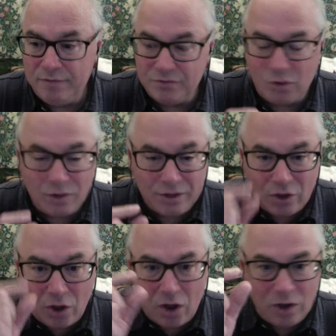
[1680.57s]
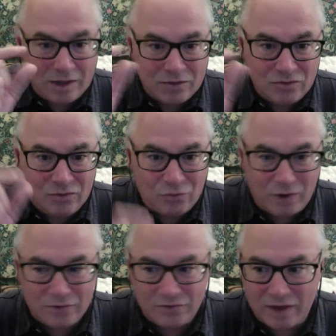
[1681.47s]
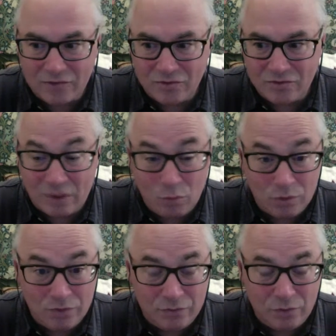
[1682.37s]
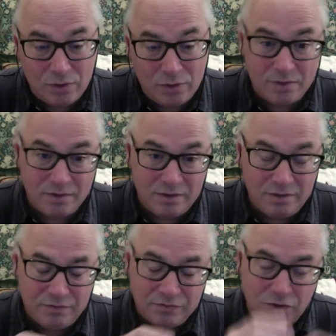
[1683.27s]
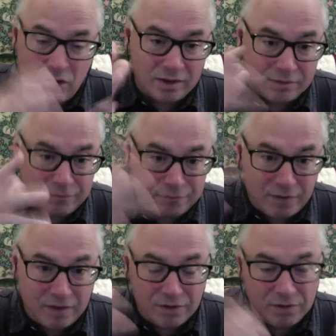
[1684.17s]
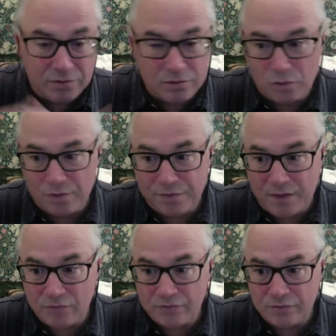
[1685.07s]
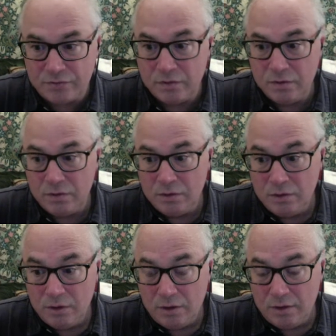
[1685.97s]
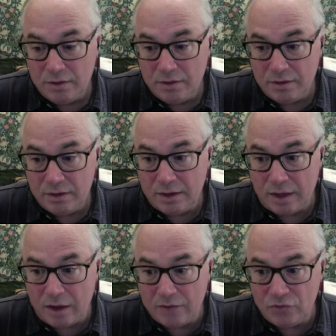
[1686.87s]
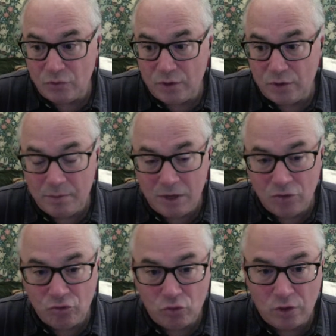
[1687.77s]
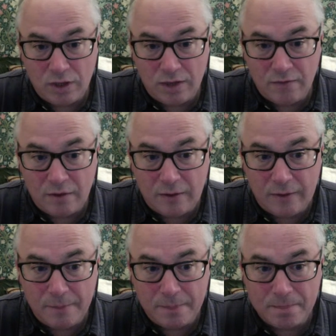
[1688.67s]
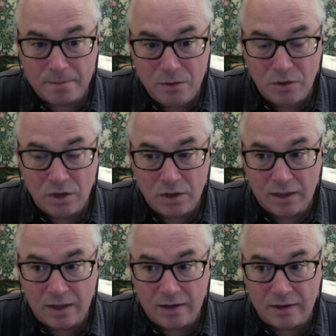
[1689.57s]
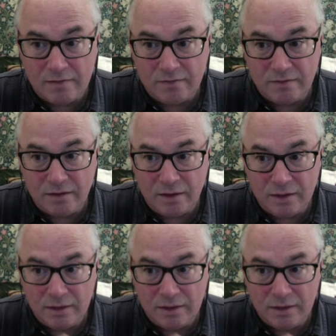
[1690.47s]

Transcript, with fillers: he's only got like two transactions, I wouldn't do it. But if he's got like 500 or a 1,000, I'd do it and make sure that um, you're going to get it uh,